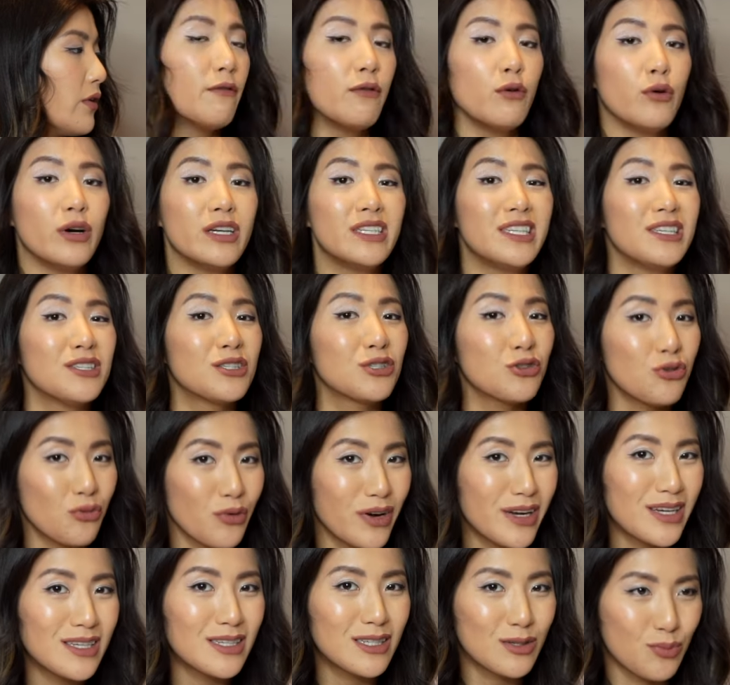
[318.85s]
for a
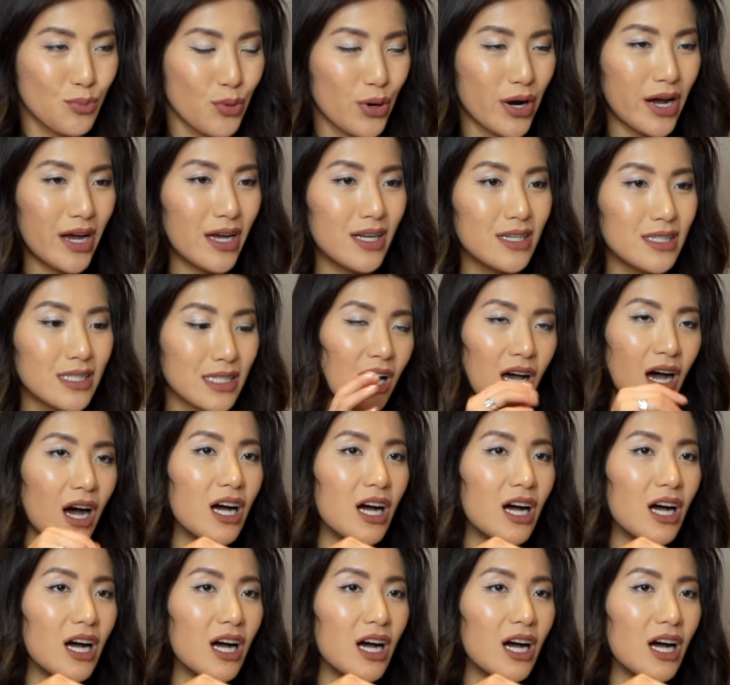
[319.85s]
disgraced brand.